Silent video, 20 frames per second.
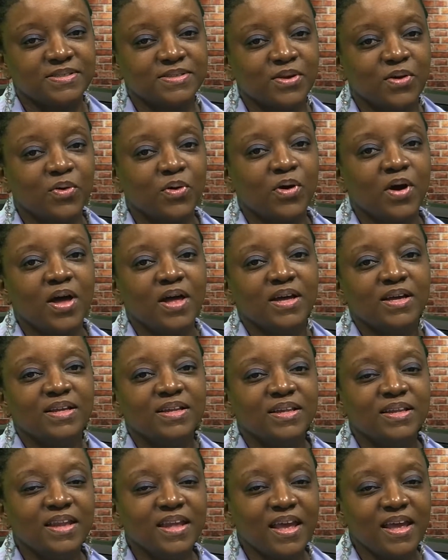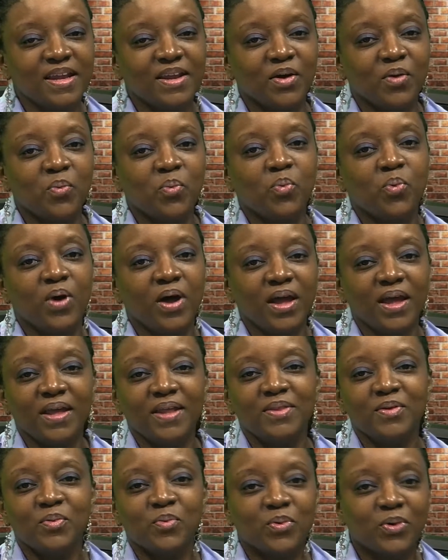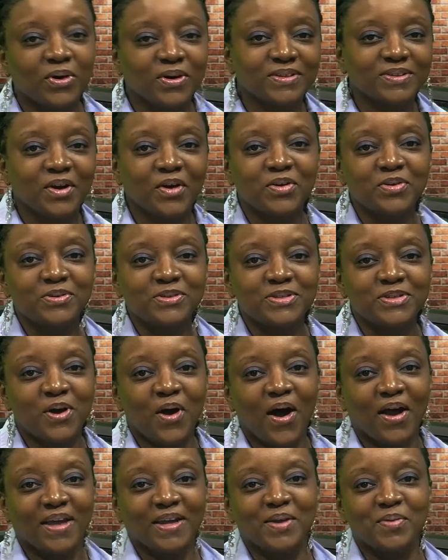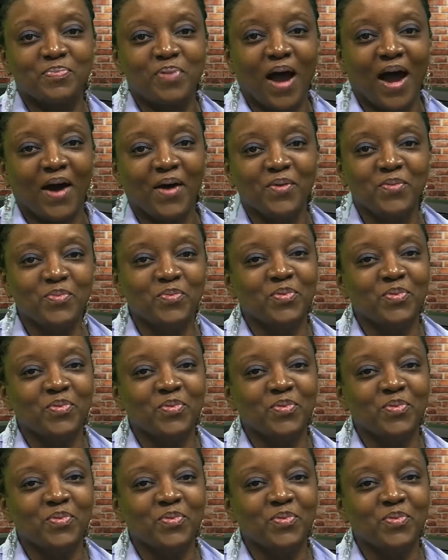So, Nina, what in the world are you talking about?